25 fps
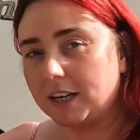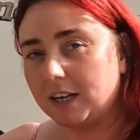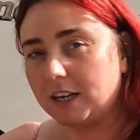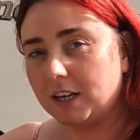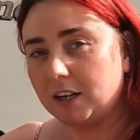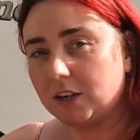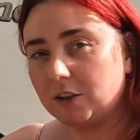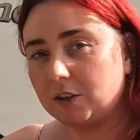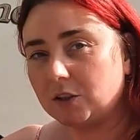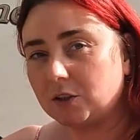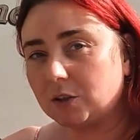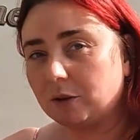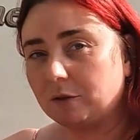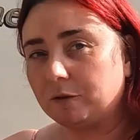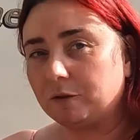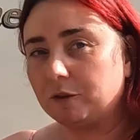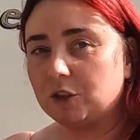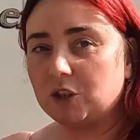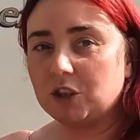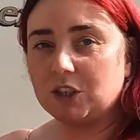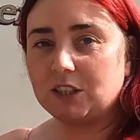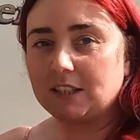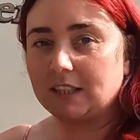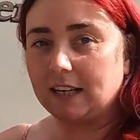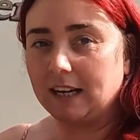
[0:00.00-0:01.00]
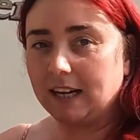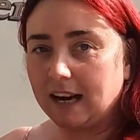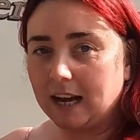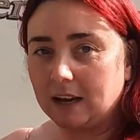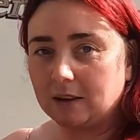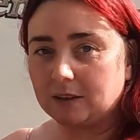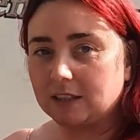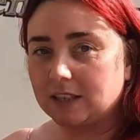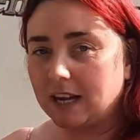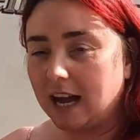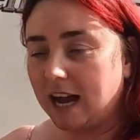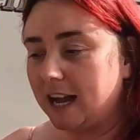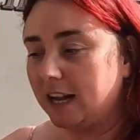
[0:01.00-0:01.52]
here. So if you're just sitting
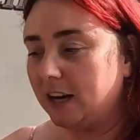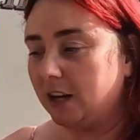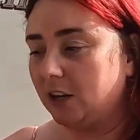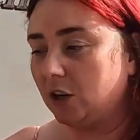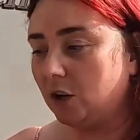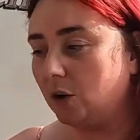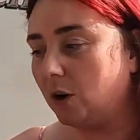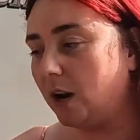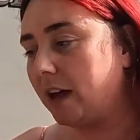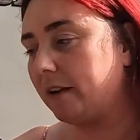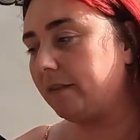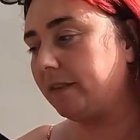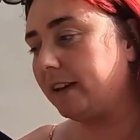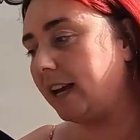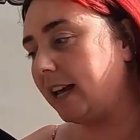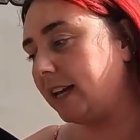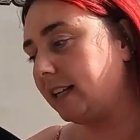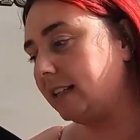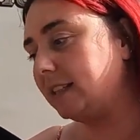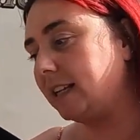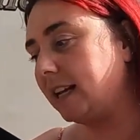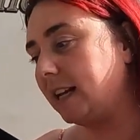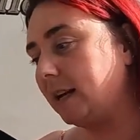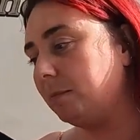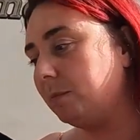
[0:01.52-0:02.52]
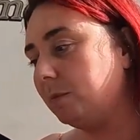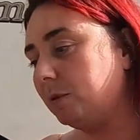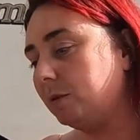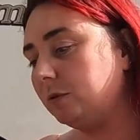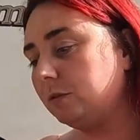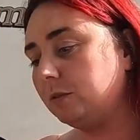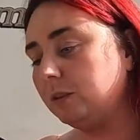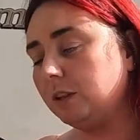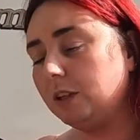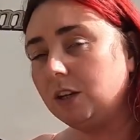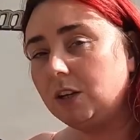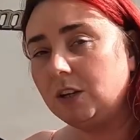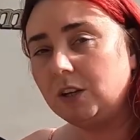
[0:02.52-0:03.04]
outside and you don't have an end table,
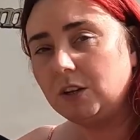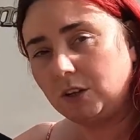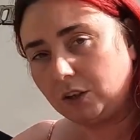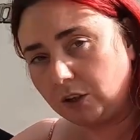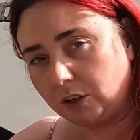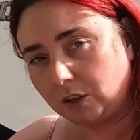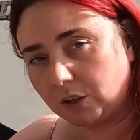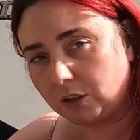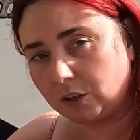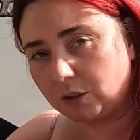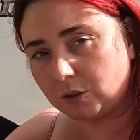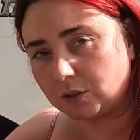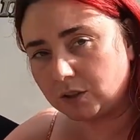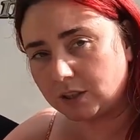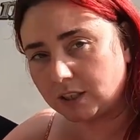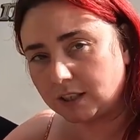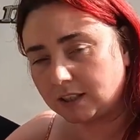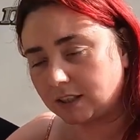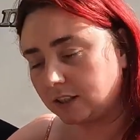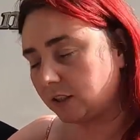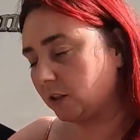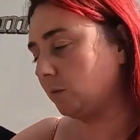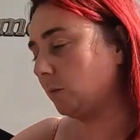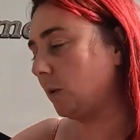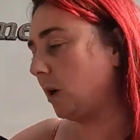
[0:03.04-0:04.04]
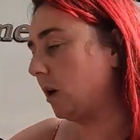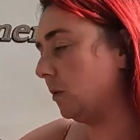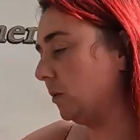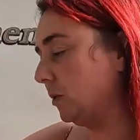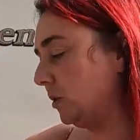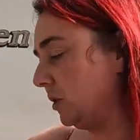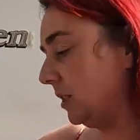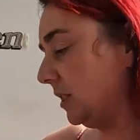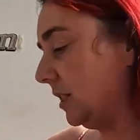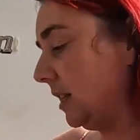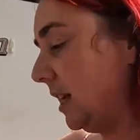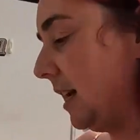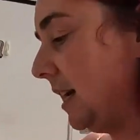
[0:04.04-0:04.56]
you can use this as well, which
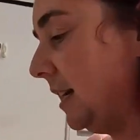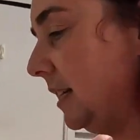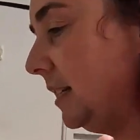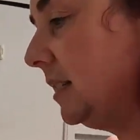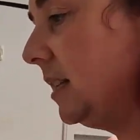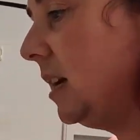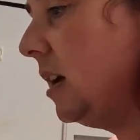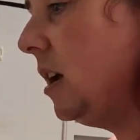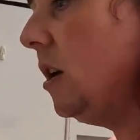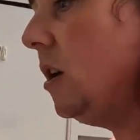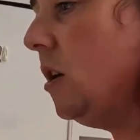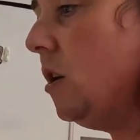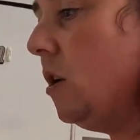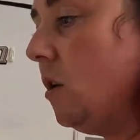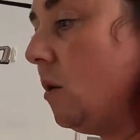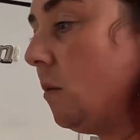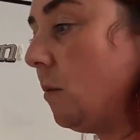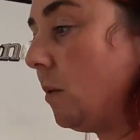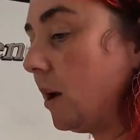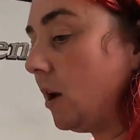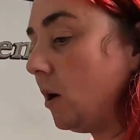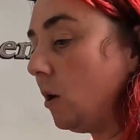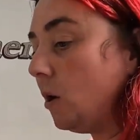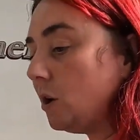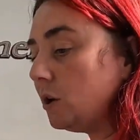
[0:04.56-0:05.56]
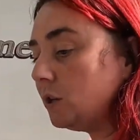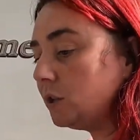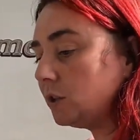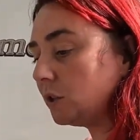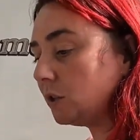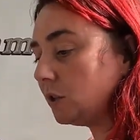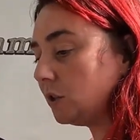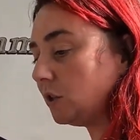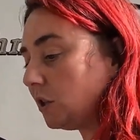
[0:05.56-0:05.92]
is nice. What I also